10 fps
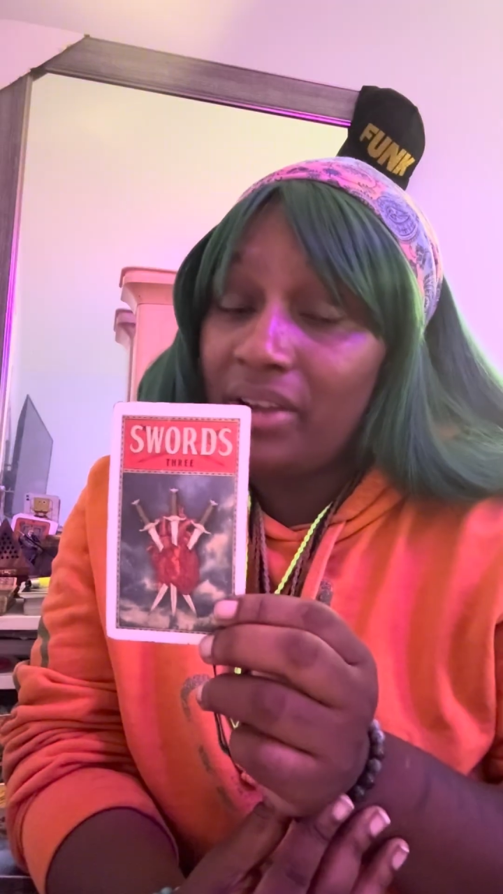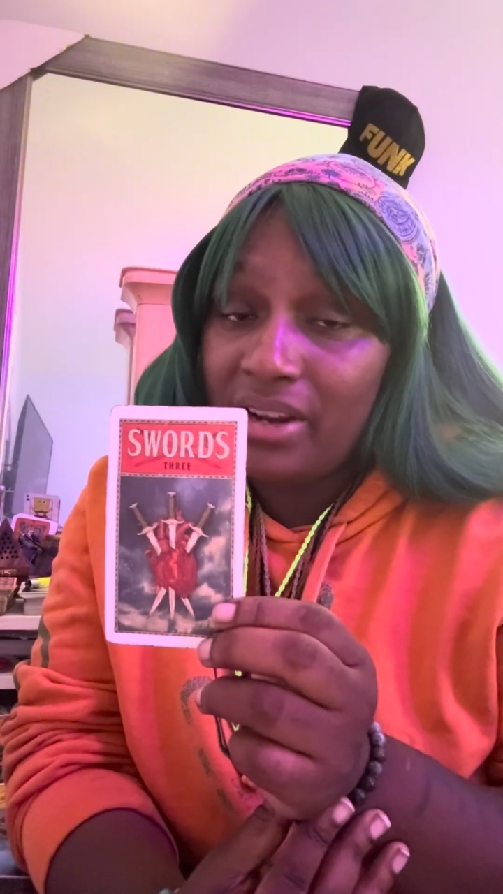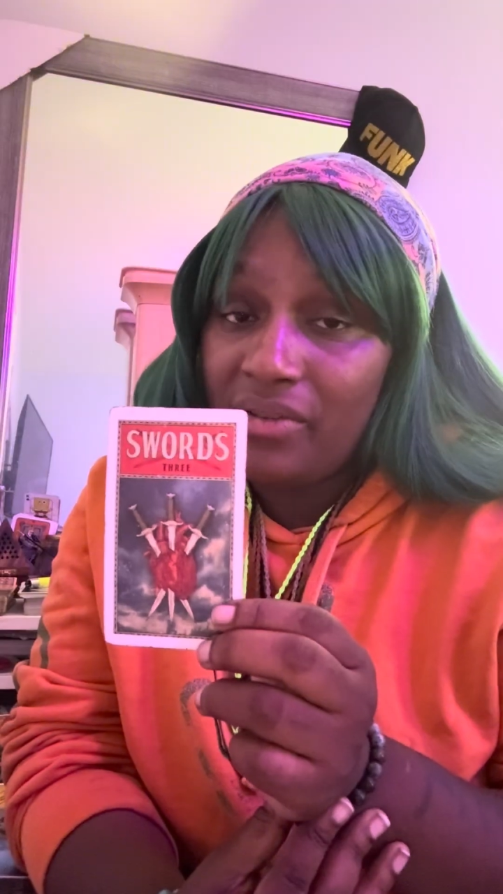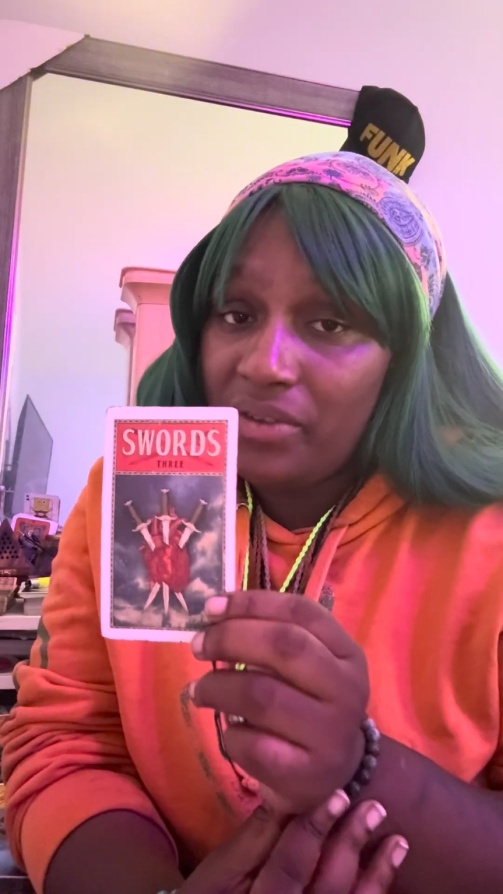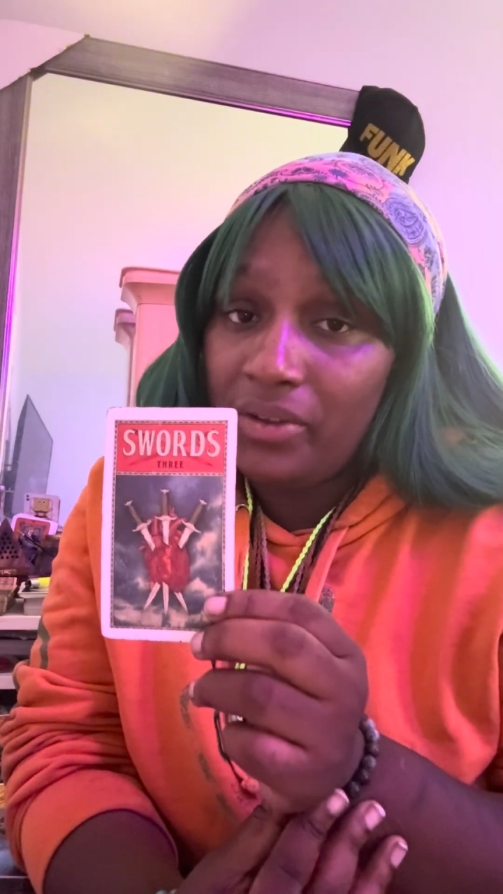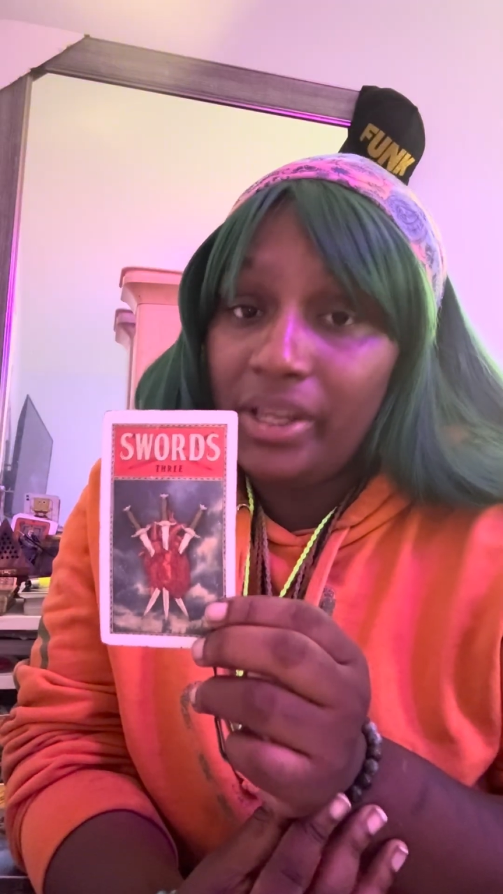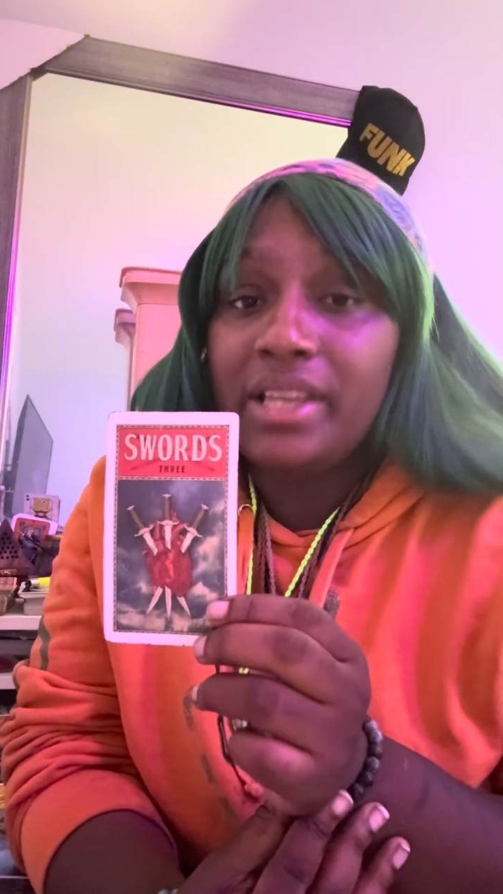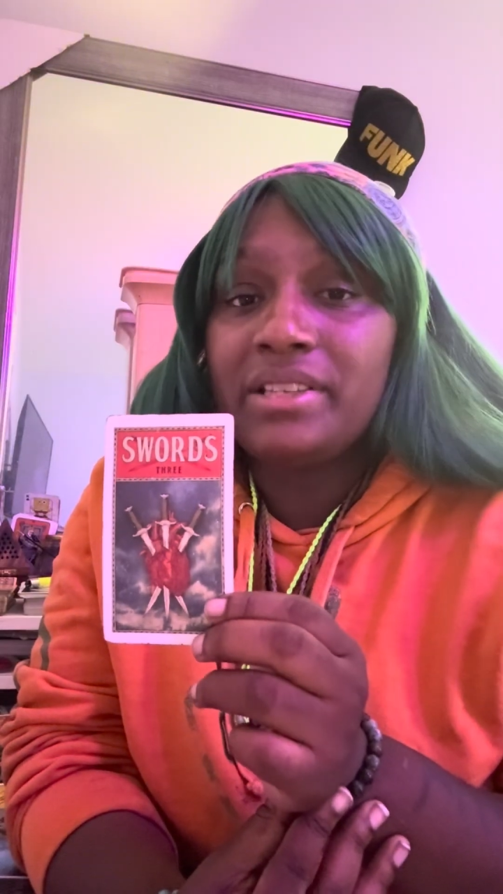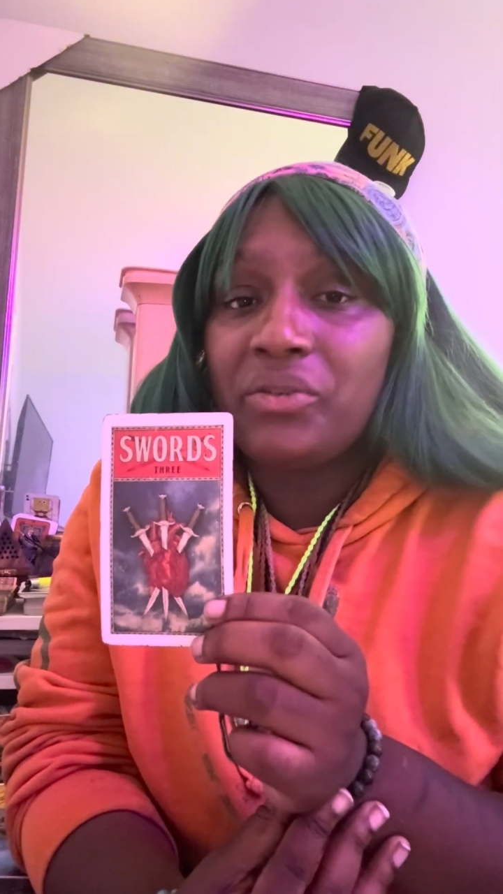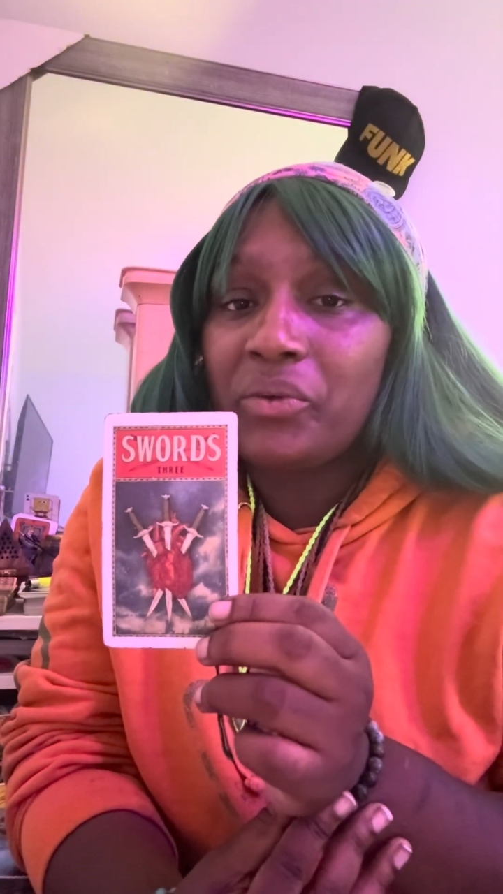going to feel
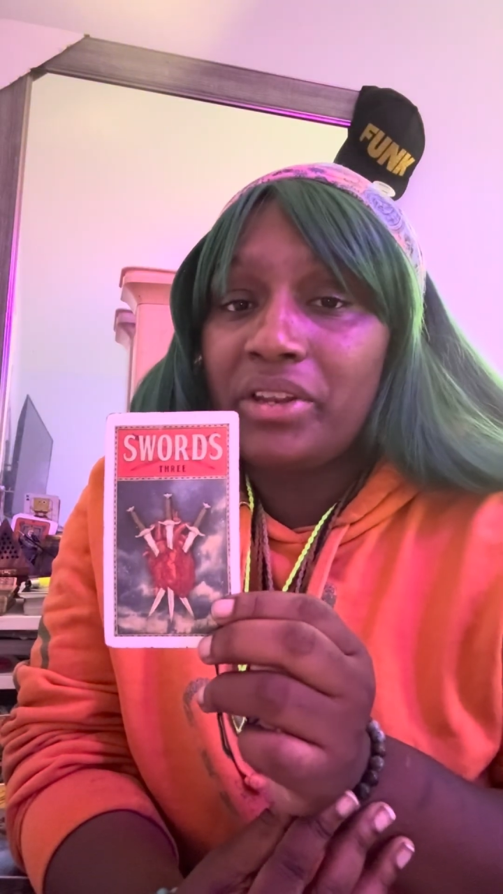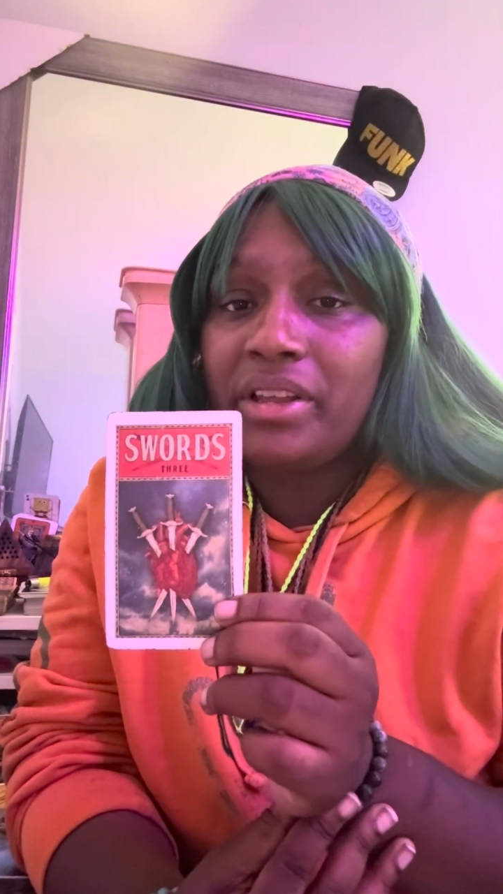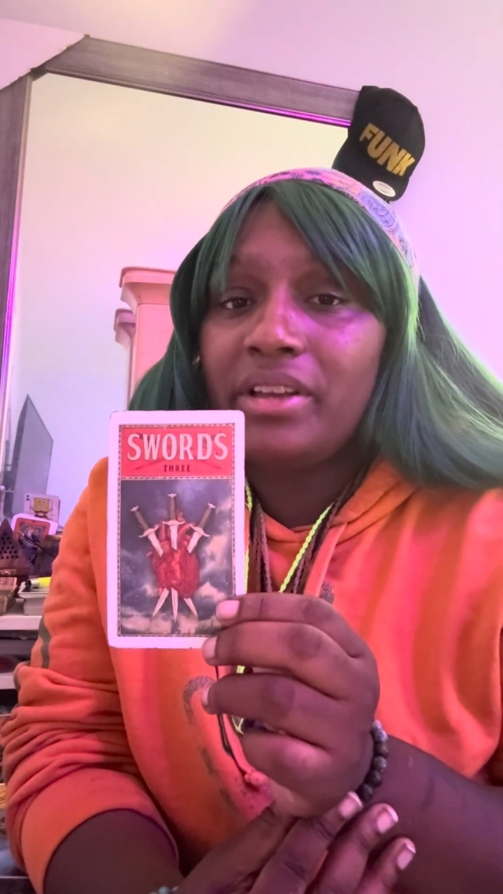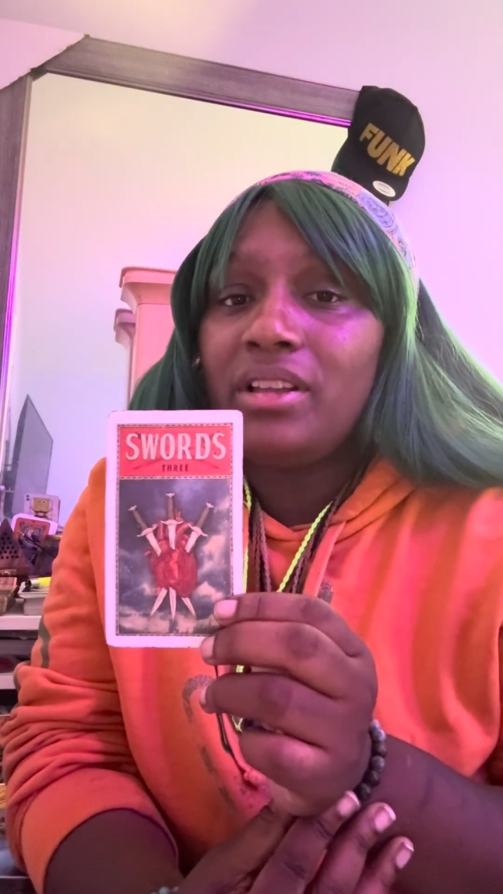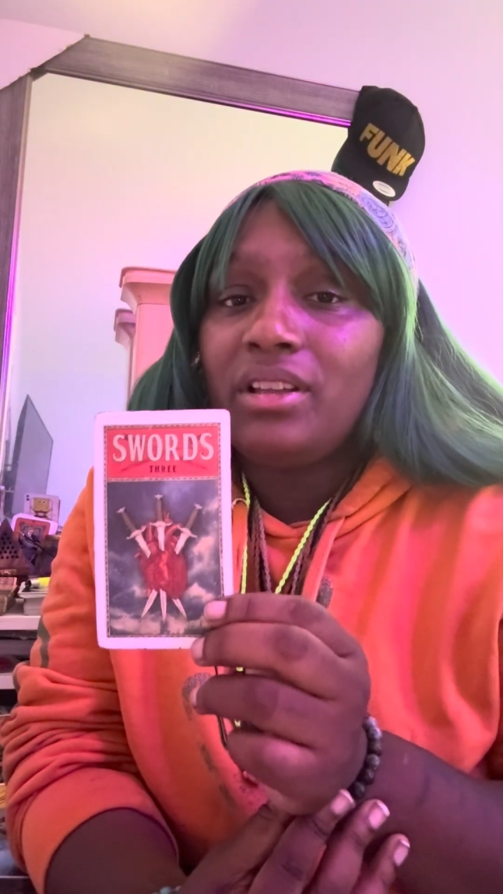easy when the